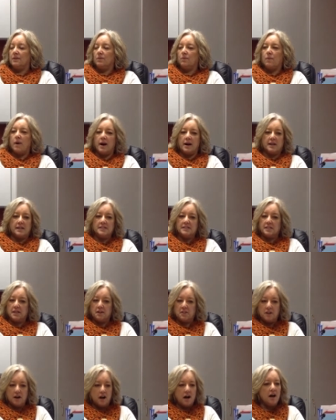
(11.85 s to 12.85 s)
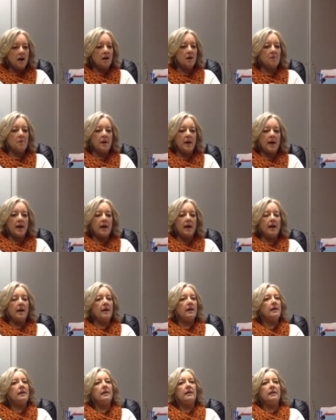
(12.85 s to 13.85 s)
Walking down the hallway,
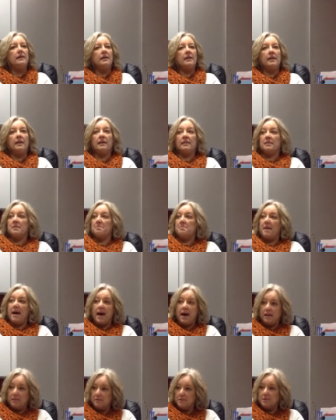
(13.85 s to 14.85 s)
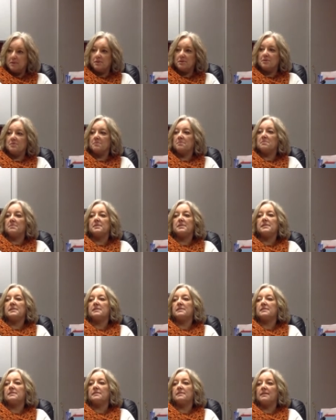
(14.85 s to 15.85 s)
in the
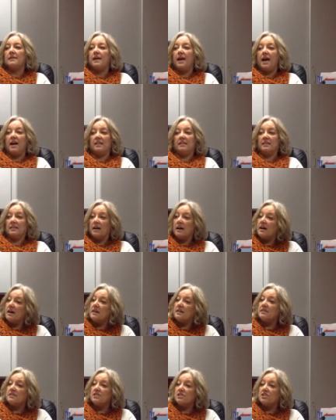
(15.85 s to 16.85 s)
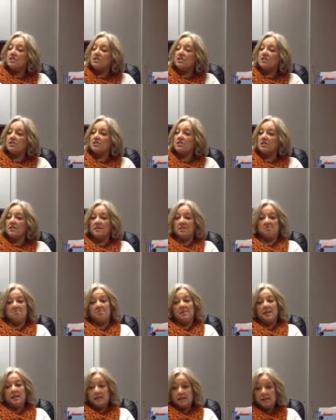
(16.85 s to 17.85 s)
bathrooms, at lunch,
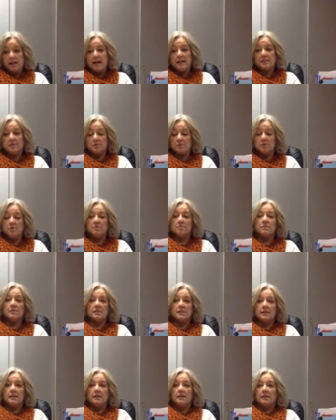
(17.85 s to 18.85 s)
in classrooms.